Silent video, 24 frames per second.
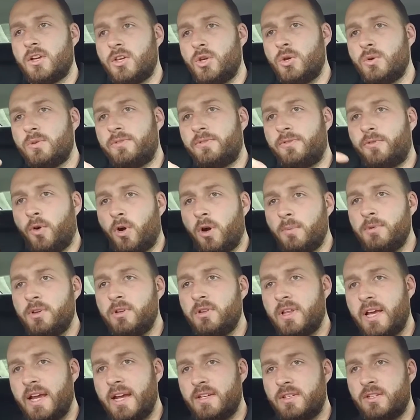you
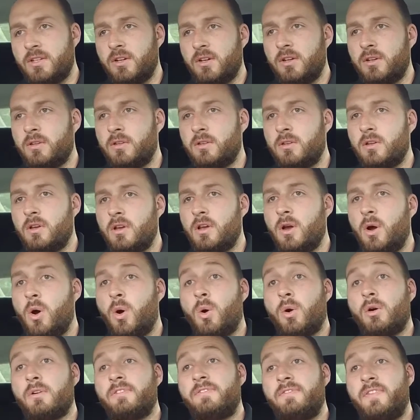formulate
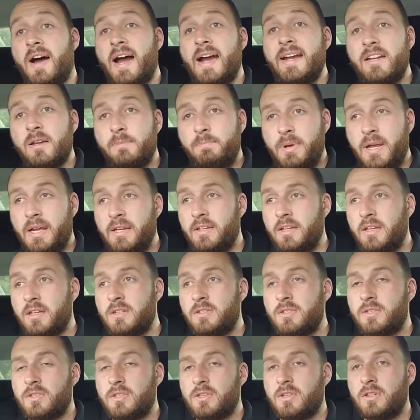or find
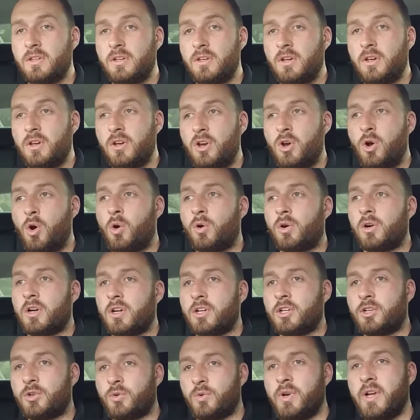opinions or
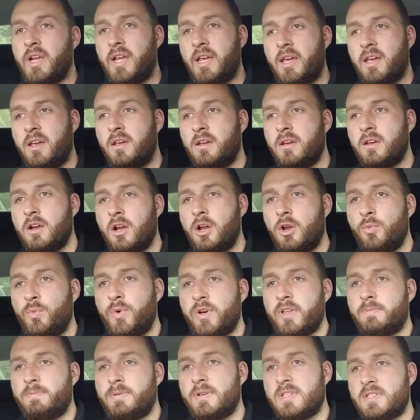agree
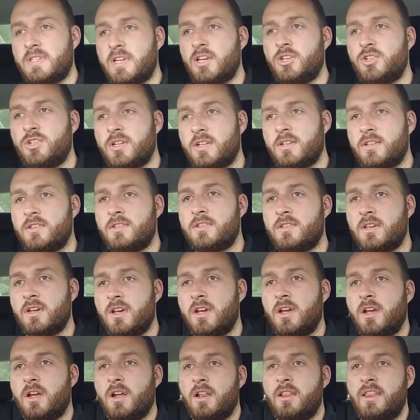with positions
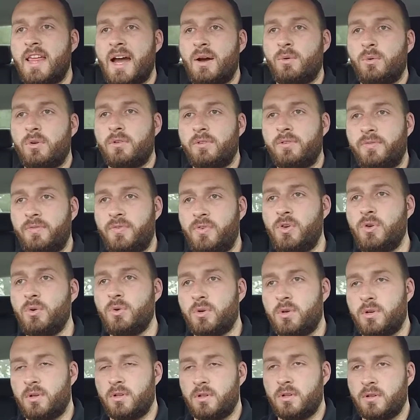that will
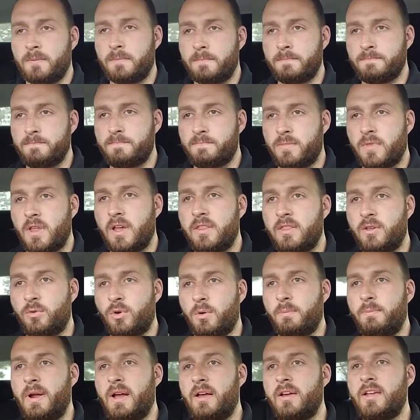fuel the
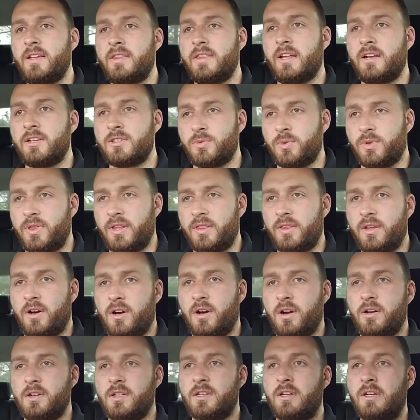rebellion that is within the
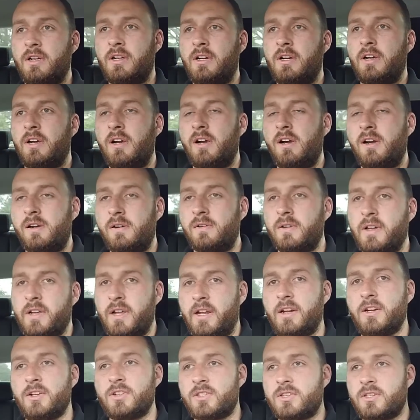heart. Now
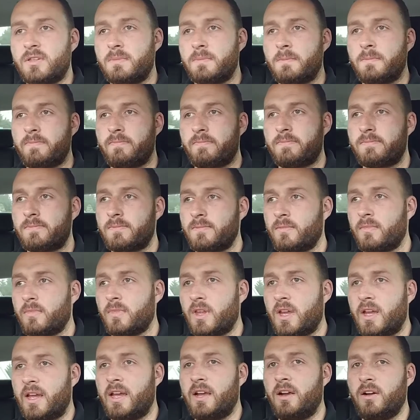here
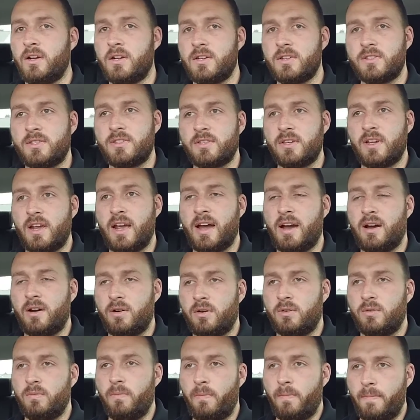is
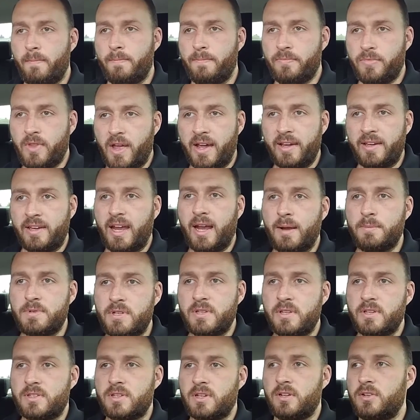how I came
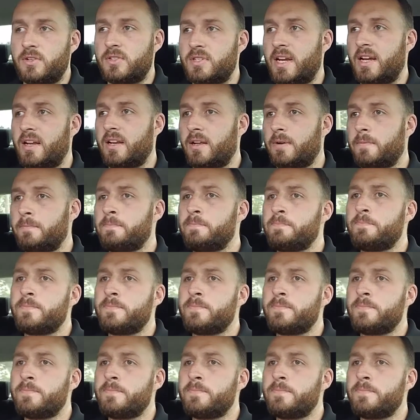to this understanding,